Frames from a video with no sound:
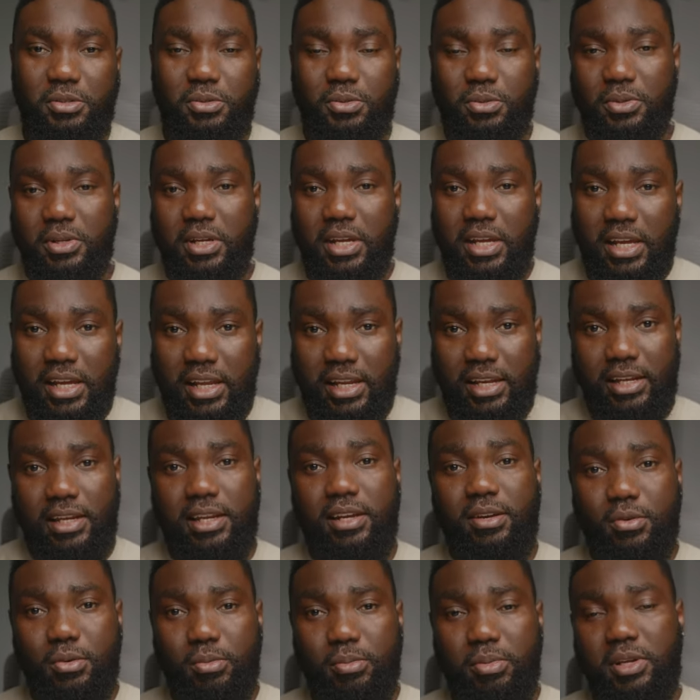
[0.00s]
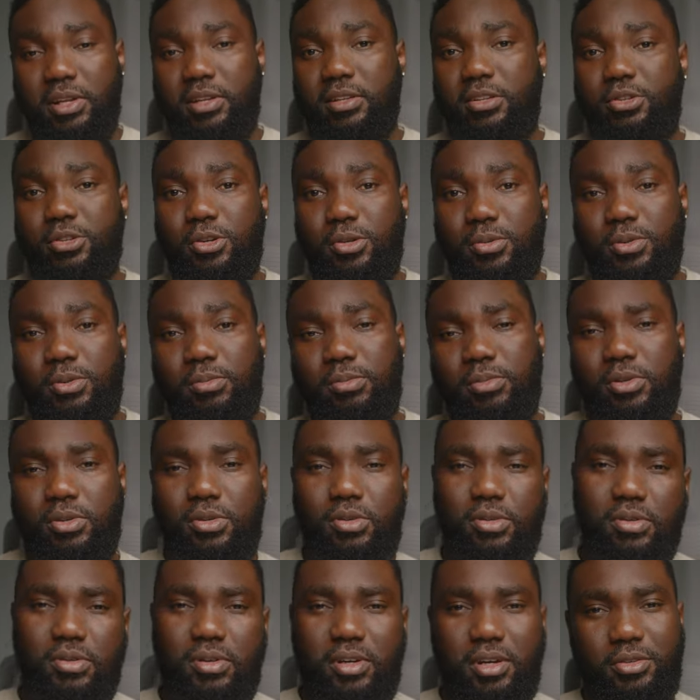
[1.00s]
So link will be in the description
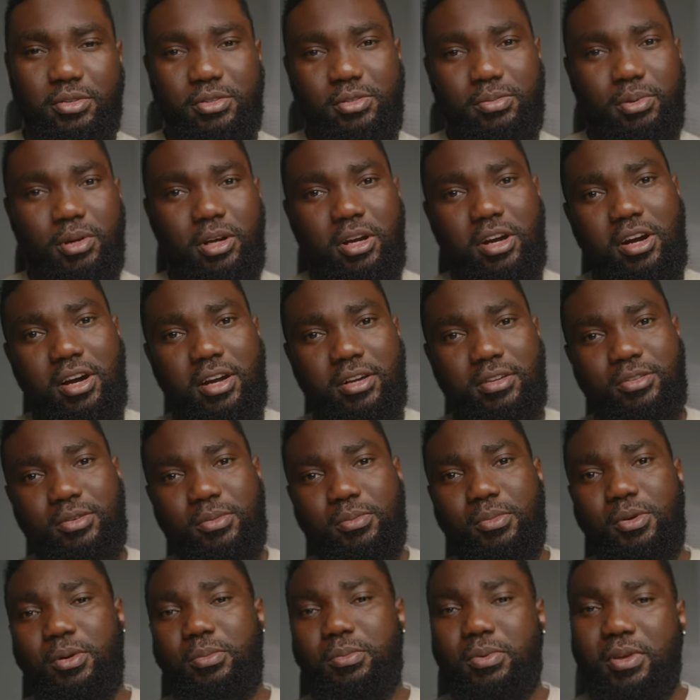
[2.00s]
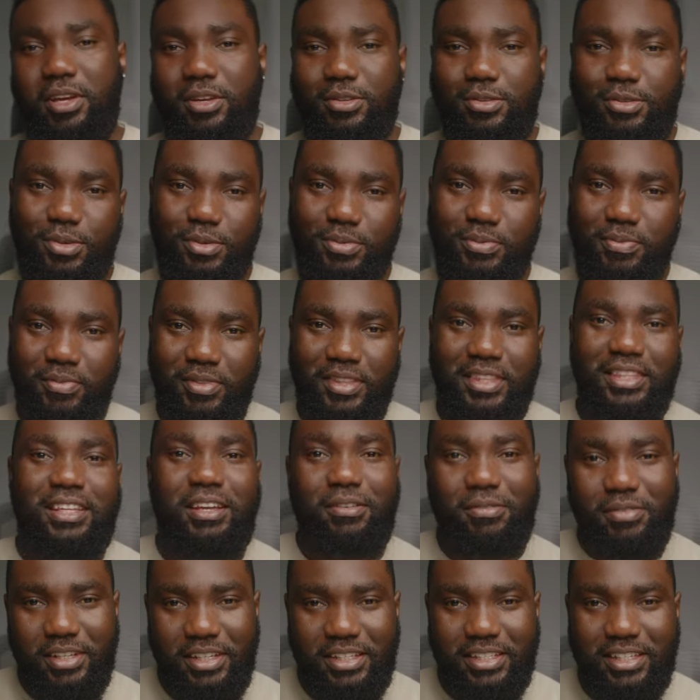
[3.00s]
below. I'll just put a card somewhere up here, so
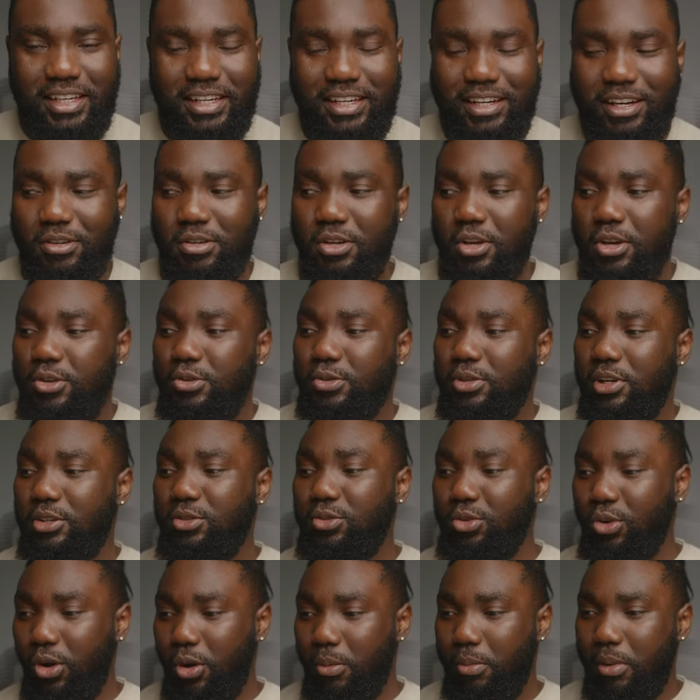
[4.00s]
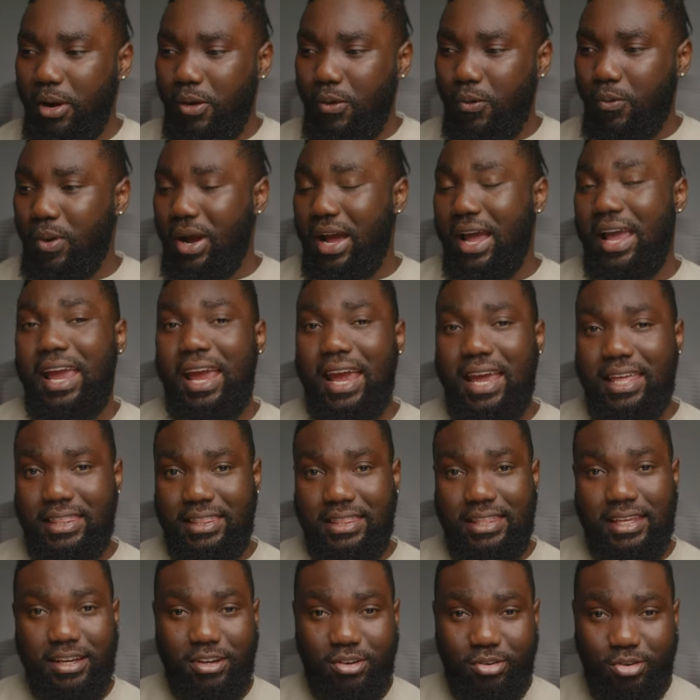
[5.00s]
definitely check it out. So let's talk about why I
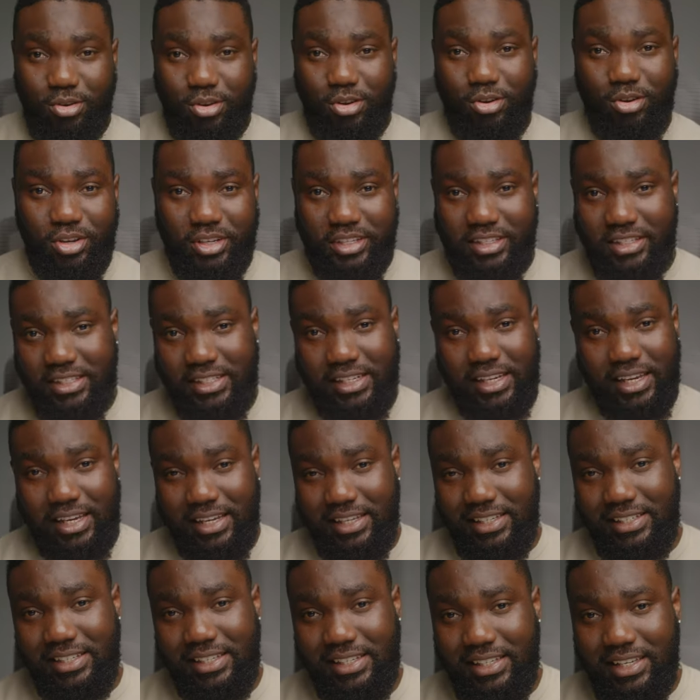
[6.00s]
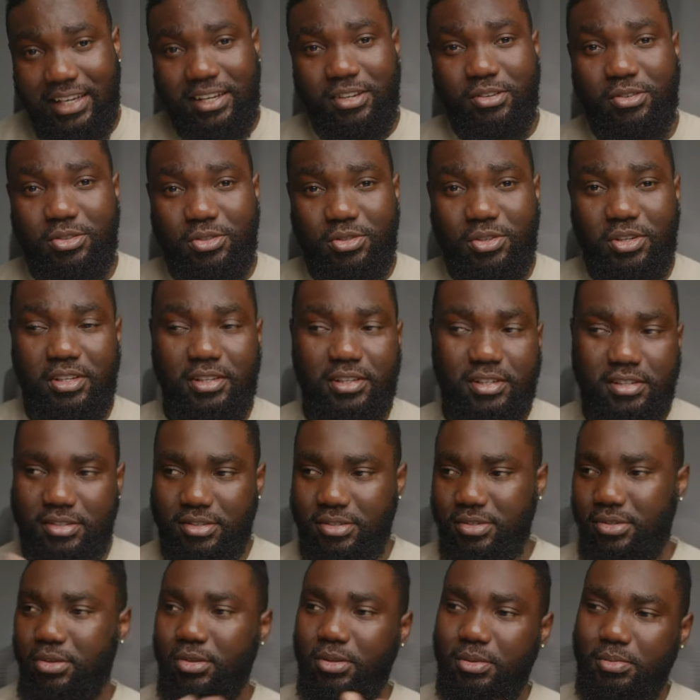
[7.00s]
think Godox changed the industry. This is
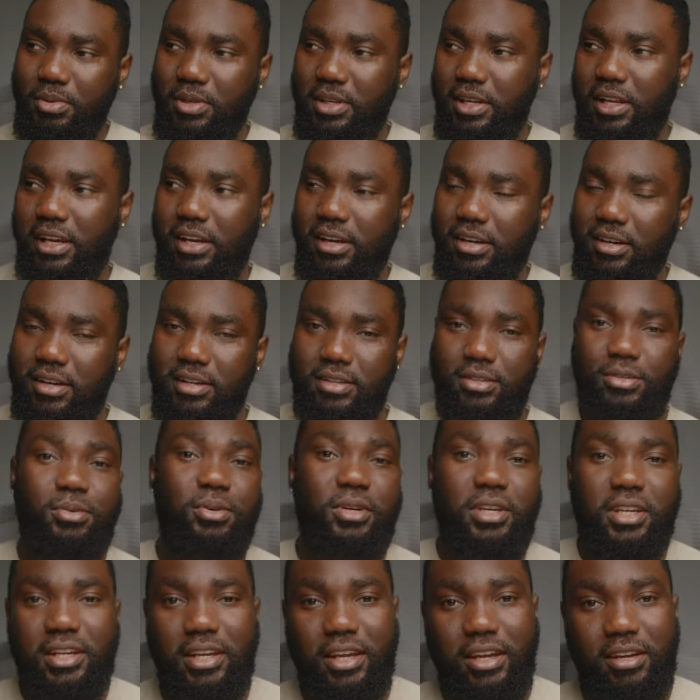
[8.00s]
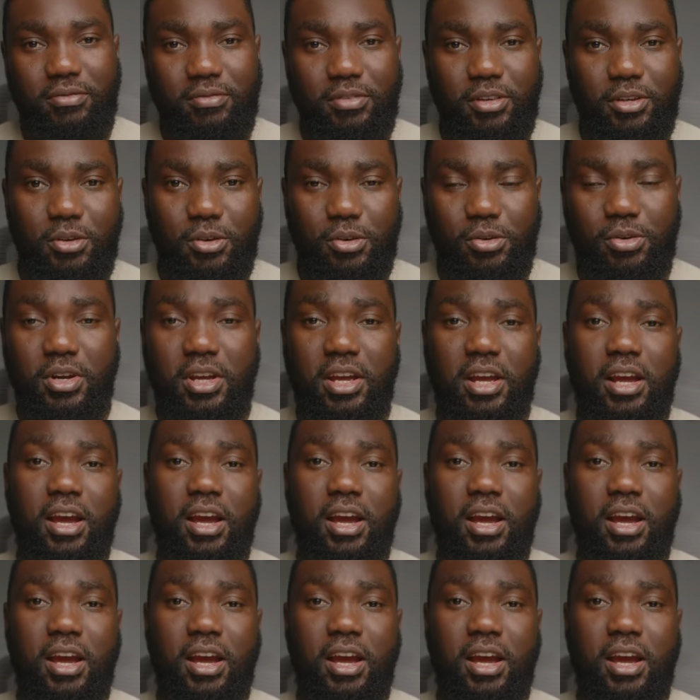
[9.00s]
just going to be like a talking head video.